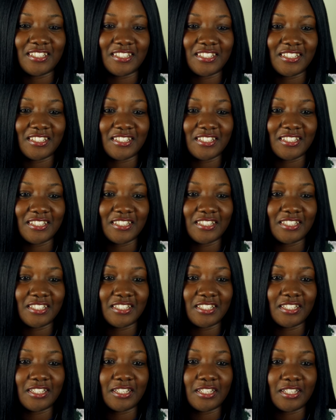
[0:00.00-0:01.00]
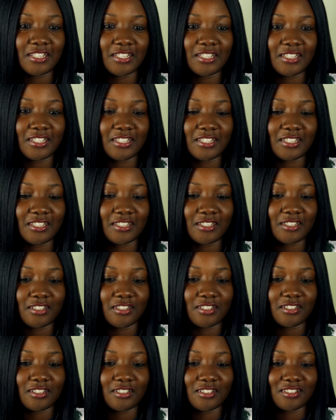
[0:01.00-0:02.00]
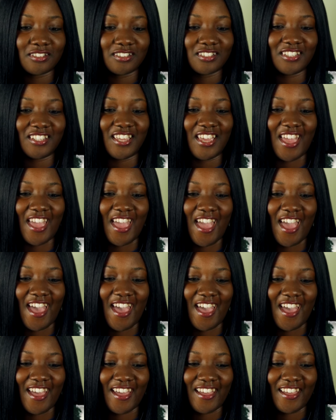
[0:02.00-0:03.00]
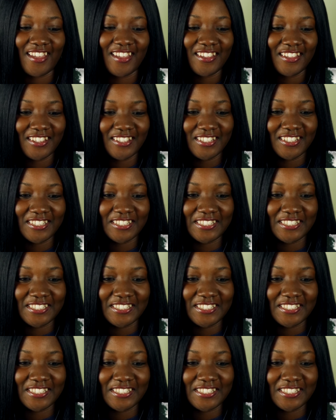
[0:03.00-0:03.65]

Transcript: [no speech]